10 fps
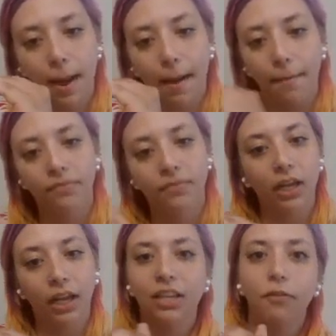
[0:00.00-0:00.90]

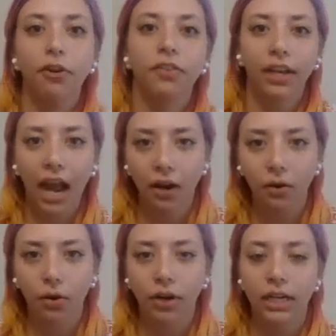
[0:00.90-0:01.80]

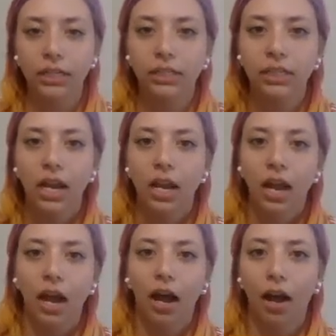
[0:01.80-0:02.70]
categories
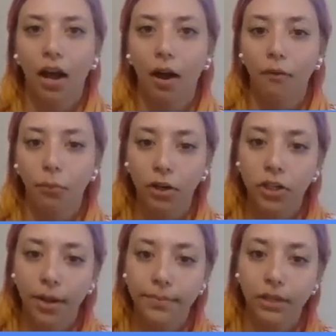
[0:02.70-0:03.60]
of
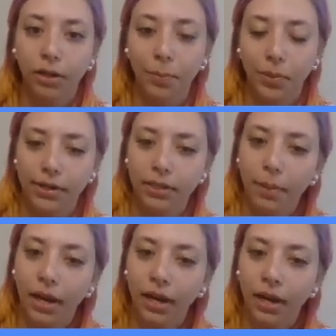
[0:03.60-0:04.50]
workshops that you can
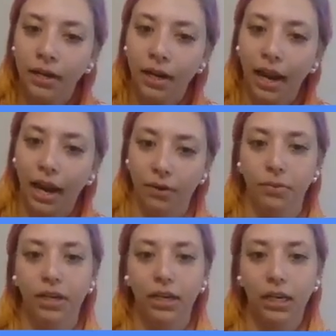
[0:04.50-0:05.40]
participate in. And
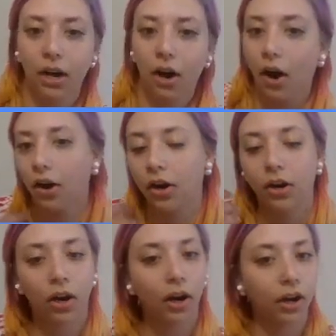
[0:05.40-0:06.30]
we are
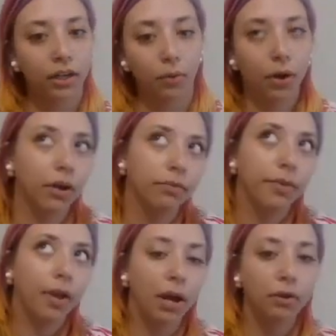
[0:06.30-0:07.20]

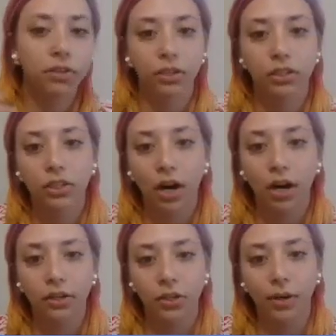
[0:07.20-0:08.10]
about to
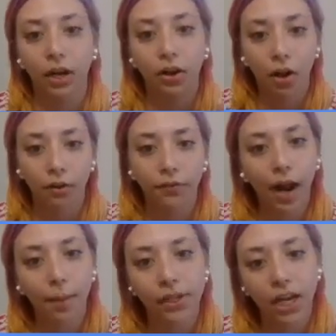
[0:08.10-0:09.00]
start doing a
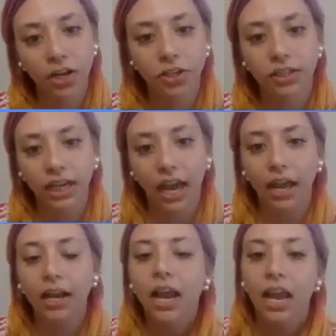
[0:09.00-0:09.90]
call for applications
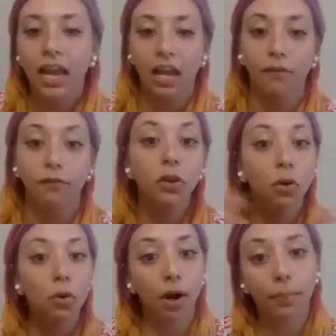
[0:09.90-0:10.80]
again. If
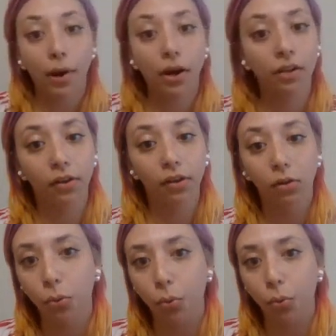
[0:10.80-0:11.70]
you are part of
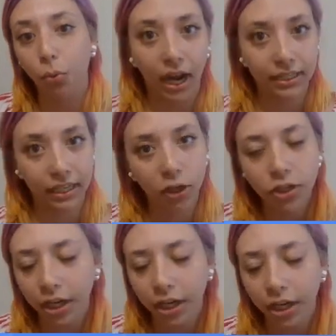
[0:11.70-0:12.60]
a youth
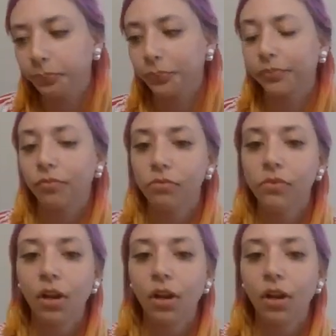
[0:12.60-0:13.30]
organization